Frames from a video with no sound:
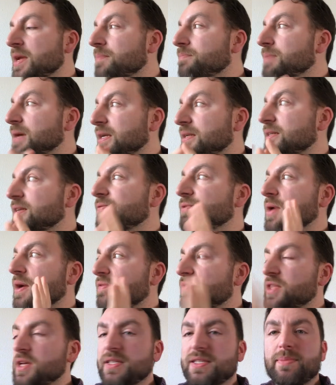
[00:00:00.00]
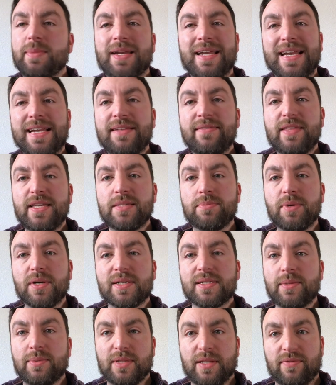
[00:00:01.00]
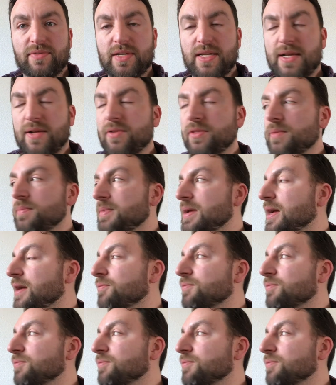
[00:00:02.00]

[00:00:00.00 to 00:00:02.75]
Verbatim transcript: But if you have thoughts about any of these books, I would love to hear them.